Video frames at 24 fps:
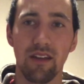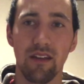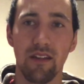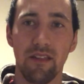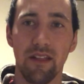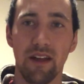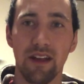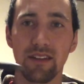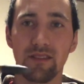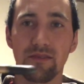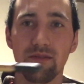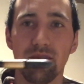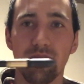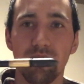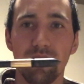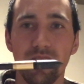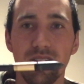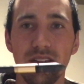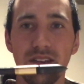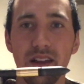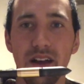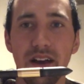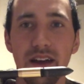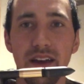That's what
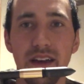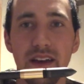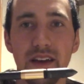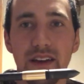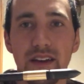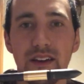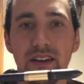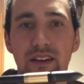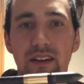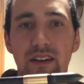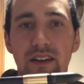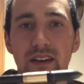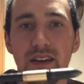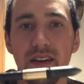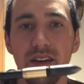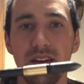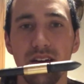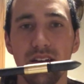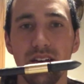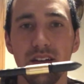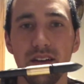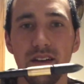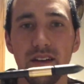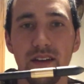we like.
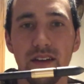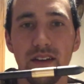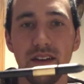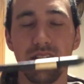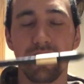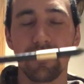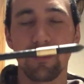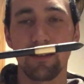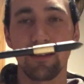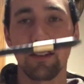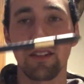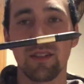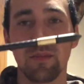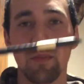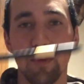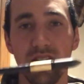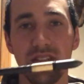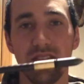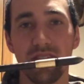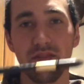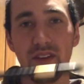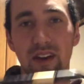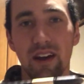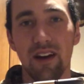It's an
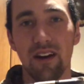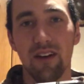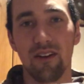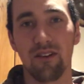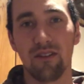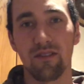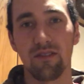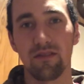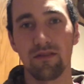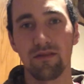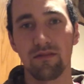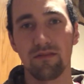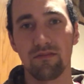expensive arrow.